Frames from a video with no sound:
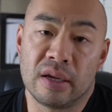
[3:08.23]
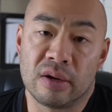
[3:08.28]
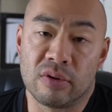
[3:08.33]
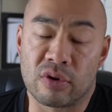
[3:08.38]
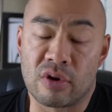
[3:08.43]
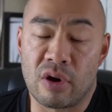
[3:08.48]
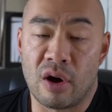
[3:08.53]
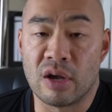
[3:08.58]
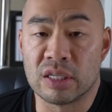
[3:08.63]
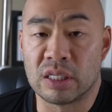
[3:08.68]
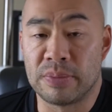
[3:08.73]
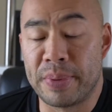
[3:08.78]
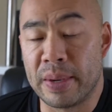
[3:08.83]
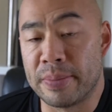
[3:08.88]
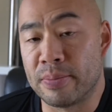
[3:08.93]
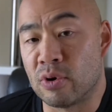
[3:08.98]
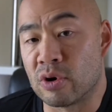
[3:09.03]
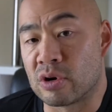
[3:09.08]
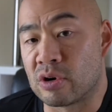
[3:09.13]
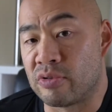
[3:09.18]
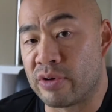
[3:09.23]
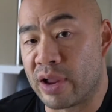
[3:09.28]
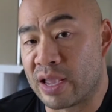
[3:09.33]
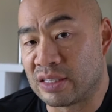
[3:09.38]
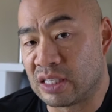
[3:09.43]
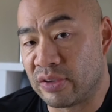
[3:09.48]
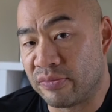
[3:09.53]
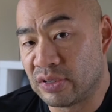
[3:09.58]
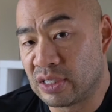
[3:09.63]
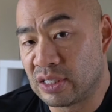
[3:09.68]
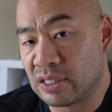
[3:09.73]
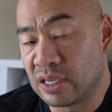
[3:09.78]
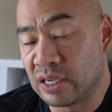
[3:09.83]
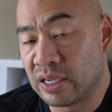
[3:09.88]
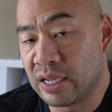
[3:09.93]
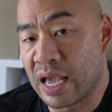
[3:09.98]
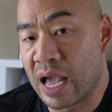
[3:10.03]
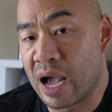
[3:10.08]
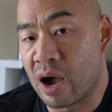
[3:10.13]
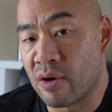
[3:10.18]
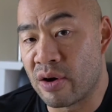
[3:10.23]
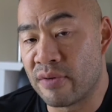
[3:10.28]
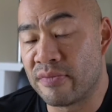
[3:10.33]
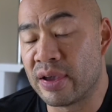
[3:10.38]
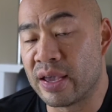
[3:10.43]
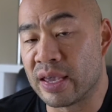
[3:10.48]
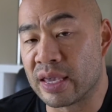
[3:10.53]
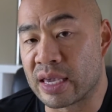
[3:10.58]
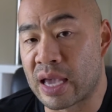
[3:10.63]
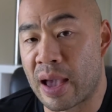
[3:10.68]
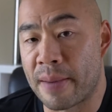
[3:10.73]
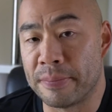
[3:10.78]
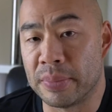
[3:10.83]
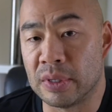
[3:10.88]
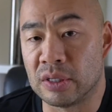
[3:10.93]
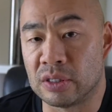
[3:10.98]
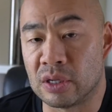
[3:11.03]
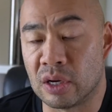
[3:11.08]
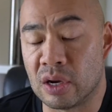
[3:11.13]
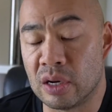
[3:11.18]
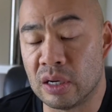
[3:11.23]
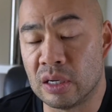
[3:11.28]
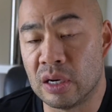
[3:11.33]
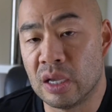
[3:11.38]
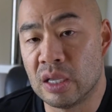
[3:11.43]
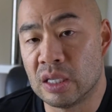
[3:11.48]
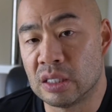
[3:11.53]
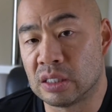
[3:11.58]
Requires a bit more creativity, however it can be done.